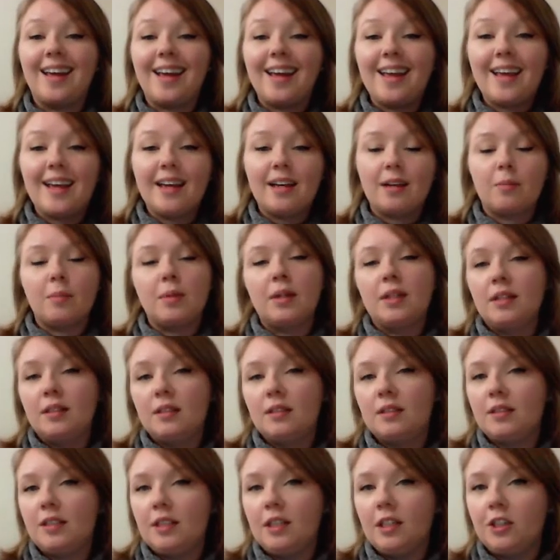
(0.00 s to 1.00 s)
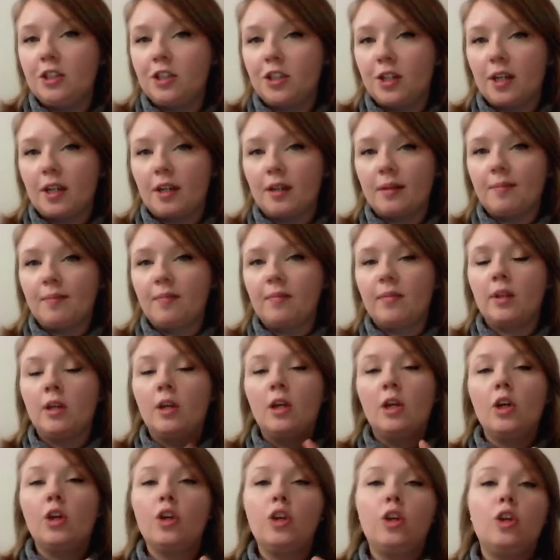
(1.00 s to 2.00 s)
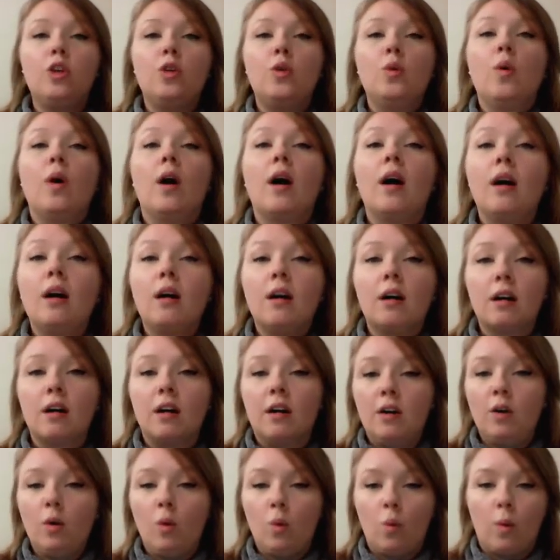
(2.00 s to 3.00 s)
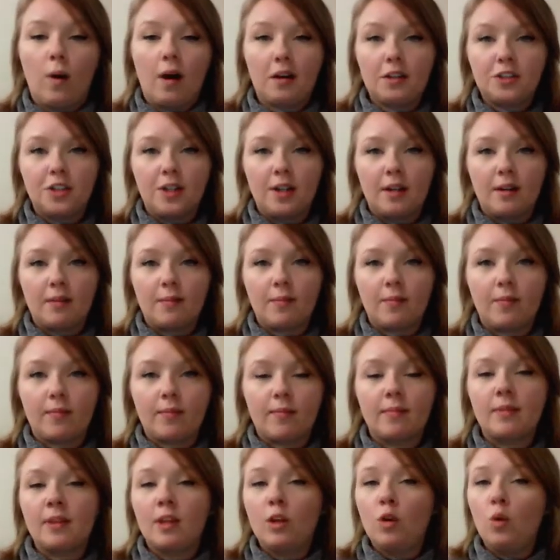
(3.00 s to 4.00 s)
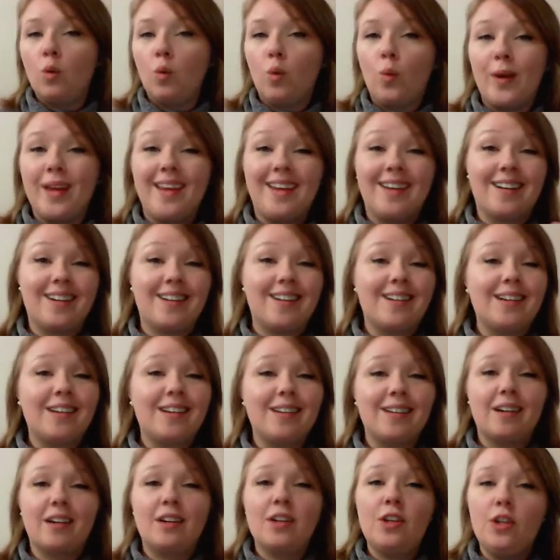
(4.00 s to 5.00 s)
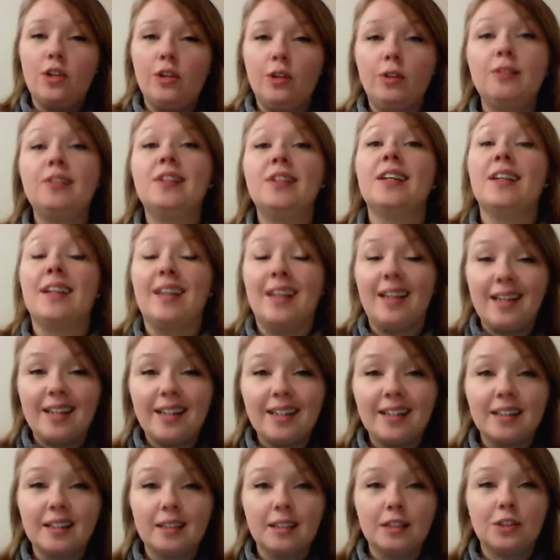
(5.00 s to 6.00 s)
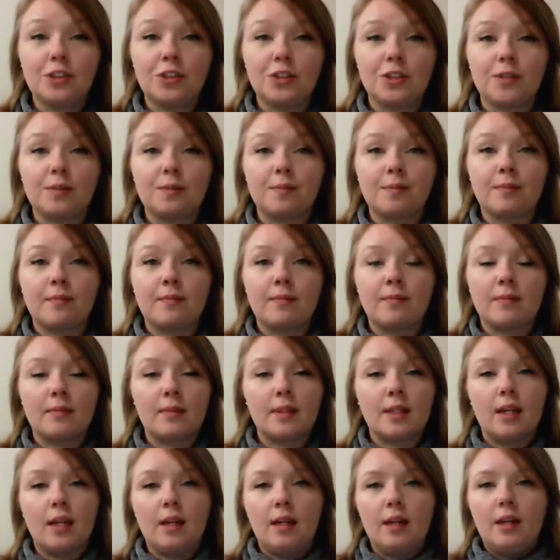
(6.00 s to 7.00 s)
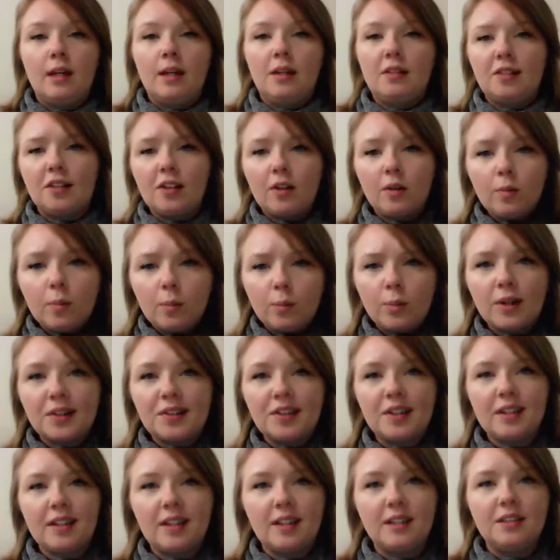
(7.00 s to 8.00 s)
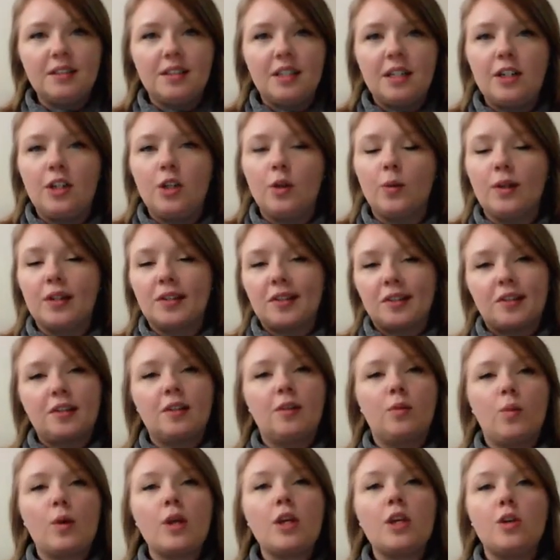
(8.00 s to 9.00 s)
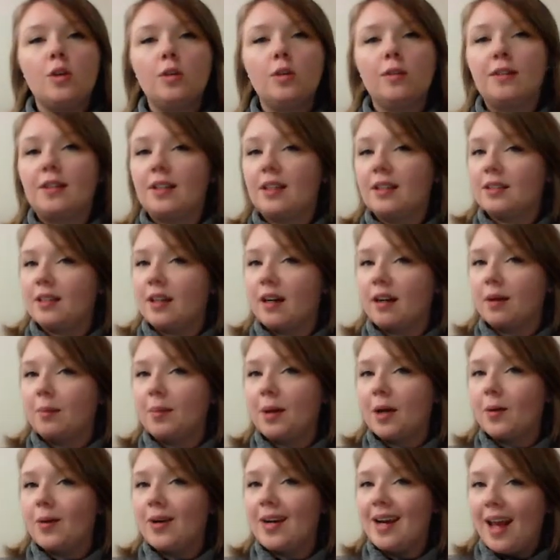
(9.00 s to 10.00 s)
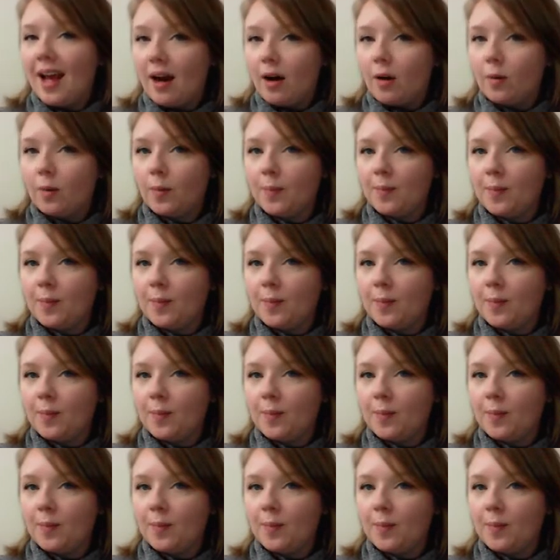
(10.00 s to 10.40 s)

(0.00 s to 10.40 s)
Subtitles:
am teaching. You are watching. We are using English. So present continuous we use to talk about now.